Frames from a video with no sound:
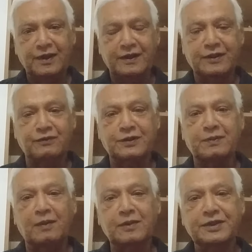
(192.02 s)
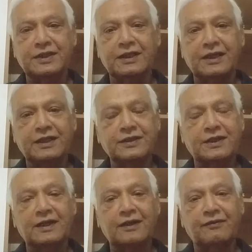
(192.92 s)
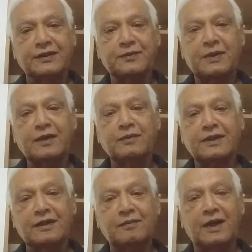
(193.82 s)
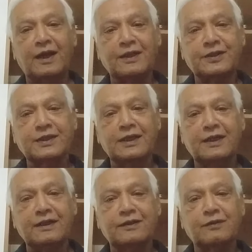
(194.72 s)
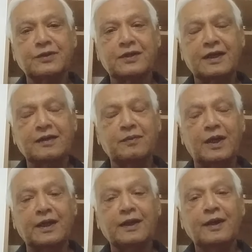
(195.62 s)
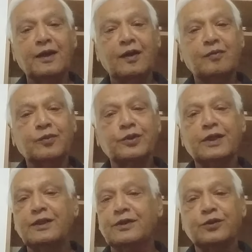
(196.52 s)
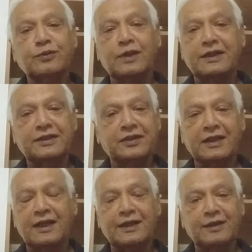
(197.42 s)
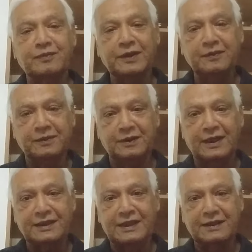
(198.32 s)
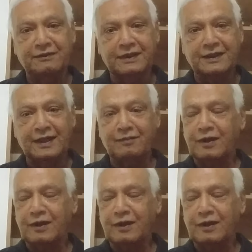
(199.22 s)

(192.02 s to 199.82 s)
It was published in Indian Journal of Experimental Biology and it was read by more than 200, 300 people at that very time.